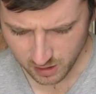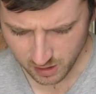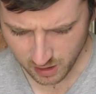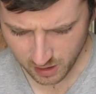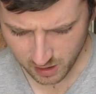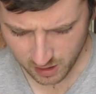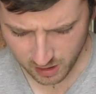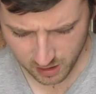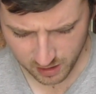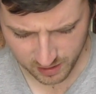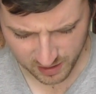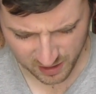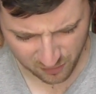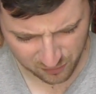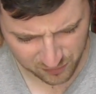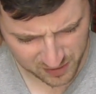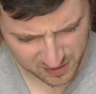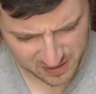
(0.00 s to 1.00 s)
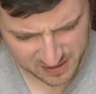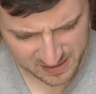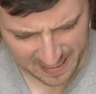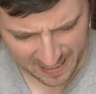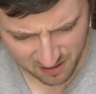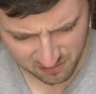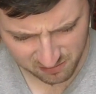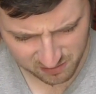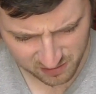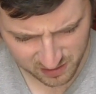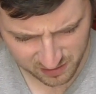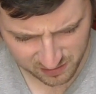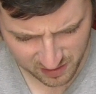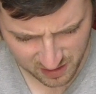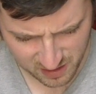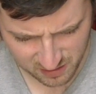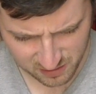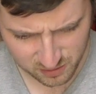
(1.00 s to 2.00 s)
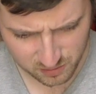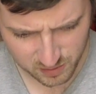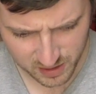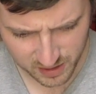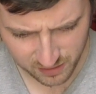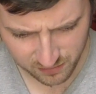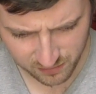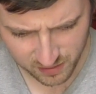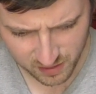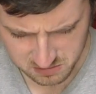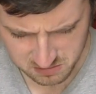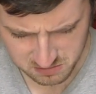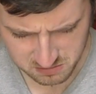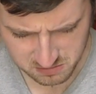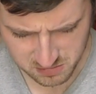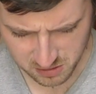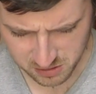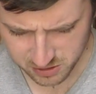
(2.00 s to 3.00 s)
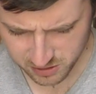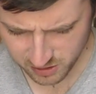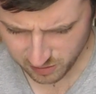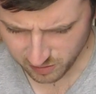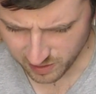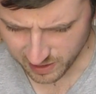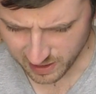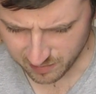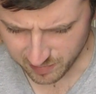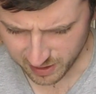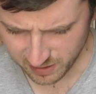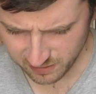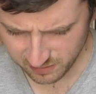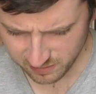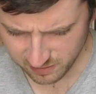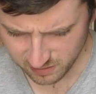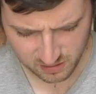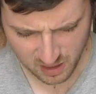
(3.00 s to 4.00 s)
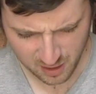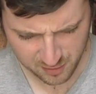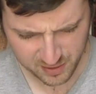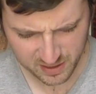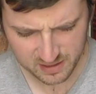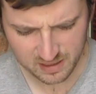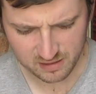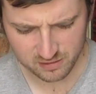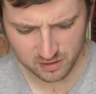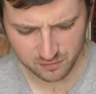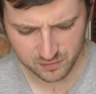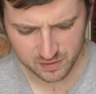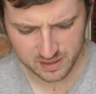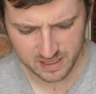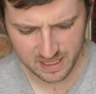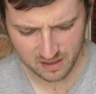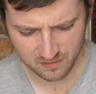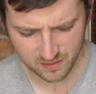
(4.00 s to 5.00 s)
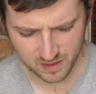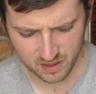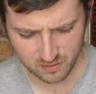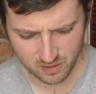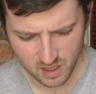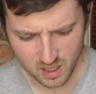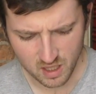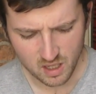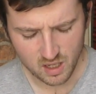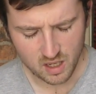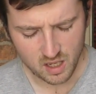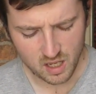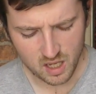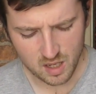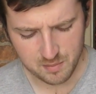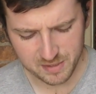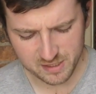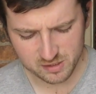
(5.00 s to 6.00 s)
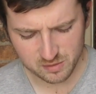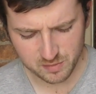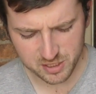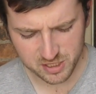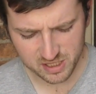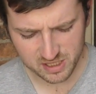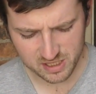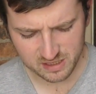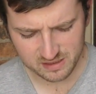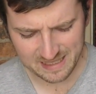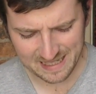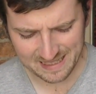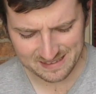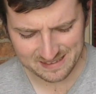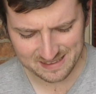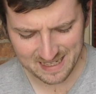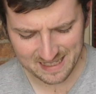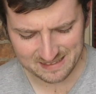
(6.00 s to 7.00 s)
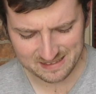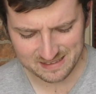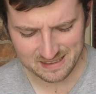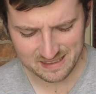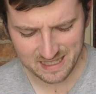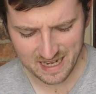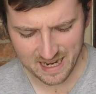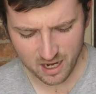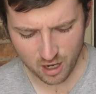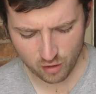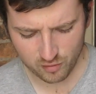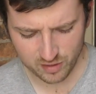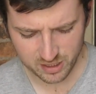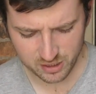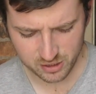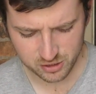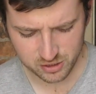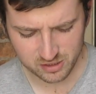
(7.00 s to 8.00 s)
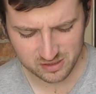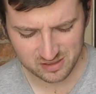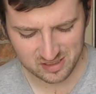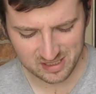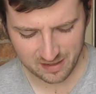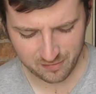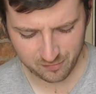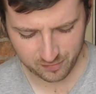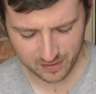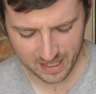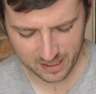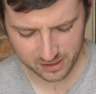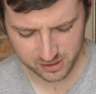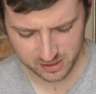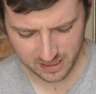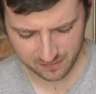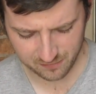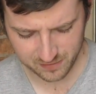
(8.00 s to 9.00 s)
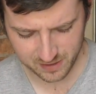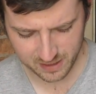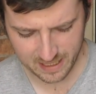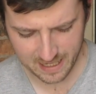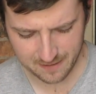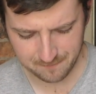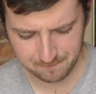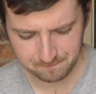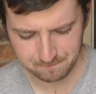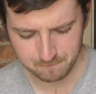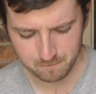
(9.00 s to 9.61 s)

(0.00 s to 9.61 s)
lofted down, is that, I do believe? Not sure what that means. I think that's lofted down though. Mitsubishi Tensai CK orange stiff flex shaft again.